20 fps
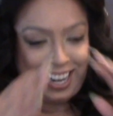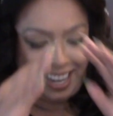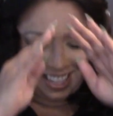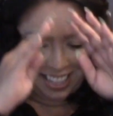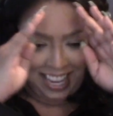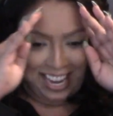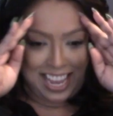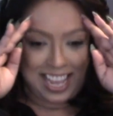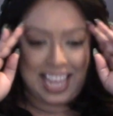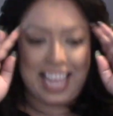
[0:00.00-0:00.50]

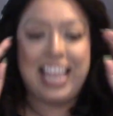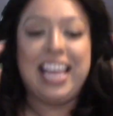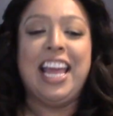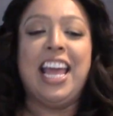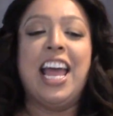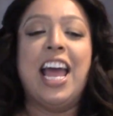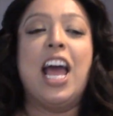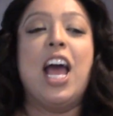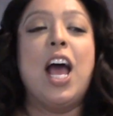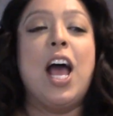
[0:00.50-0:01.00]
Like,
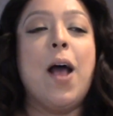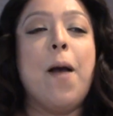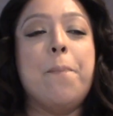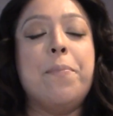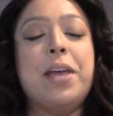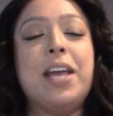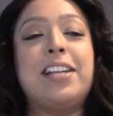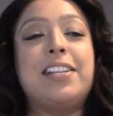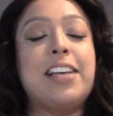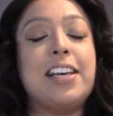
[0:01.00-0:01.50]

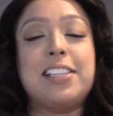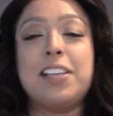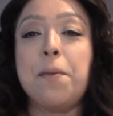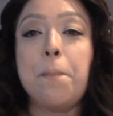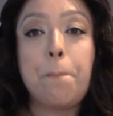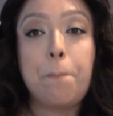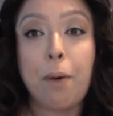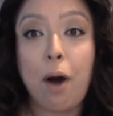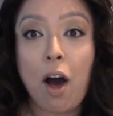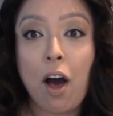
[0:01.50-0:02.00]
it doesn't
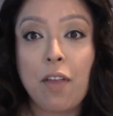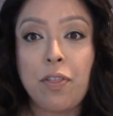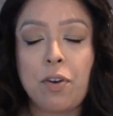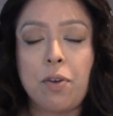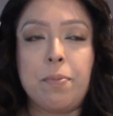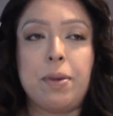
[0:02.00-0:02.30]
bother me.